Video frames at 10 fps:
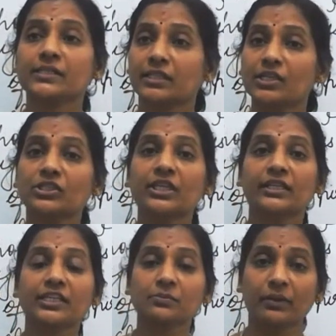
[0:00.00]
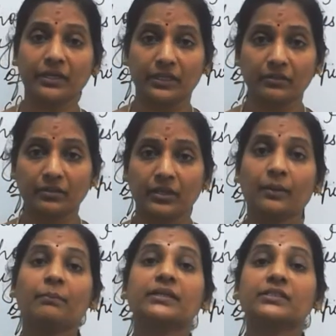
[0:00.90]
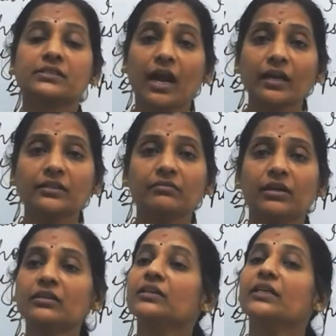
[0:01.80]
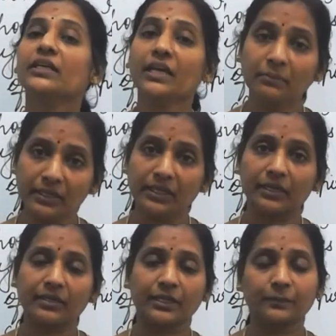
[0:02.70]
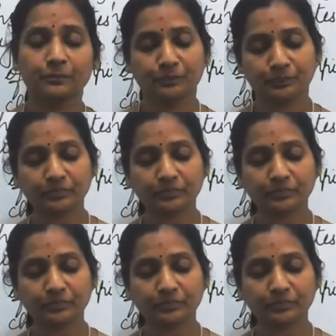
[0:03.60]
He says, take this money, but start the work immediately.